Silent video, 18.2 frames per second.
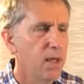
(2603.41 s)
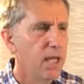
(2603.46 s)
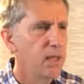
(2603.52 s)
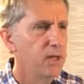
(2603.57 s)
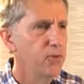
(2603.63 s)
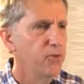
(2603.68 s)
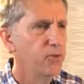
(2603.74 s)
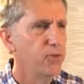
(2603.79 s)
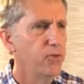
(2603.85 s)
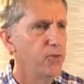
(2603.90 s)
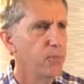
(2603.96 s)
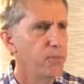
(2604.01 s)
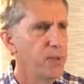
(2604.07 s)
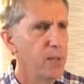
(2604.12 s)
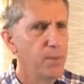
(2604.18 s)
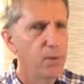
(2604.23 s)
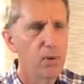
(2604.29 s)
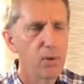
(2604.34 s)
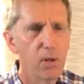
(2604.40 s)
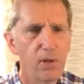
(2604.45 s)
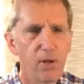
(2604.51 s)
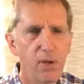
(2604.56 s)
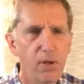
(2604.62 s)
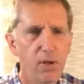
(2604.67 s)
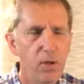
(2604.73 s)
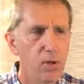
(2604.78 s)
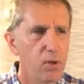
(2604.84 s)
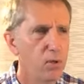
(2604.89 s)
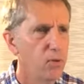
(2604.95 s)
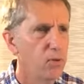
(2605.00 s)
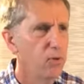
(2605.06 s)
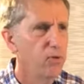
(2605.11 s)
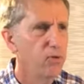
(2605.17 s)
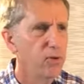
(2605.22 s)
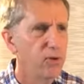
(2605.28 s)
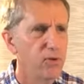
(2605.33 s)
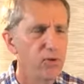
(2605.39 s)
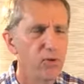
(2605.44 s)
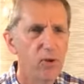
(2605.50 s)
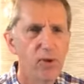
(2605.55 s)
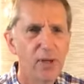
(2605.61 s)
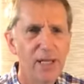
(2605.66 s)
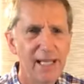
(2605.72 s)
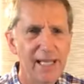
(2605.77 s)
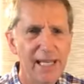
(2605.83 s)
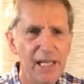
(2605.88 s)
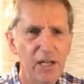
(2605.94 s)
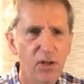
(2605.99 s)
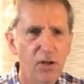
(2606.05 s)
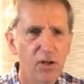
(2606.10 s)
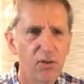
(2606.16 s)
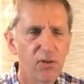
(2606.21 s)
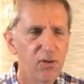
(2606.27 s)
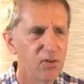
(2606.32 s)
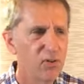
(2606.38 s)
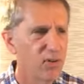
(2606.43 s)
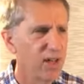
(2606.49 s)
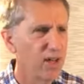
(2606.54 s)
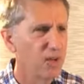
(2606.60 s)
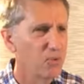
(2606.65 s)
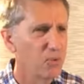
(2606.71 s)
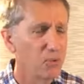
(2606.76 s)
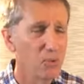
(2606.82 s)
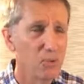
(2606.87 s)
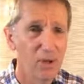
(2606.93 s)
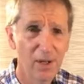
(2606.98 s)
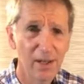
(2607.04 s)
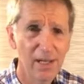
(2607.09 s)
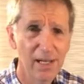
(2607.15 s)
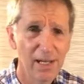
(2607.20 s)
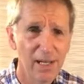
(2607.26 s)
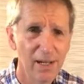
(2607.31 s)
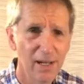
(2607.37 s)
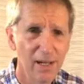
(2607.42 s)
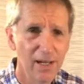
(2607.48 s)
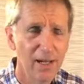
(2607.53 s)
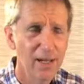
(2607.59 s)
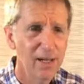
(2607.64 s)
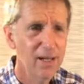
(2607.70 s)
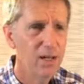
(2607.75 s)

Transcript: and the people on the news and certain leaders. It's like, really?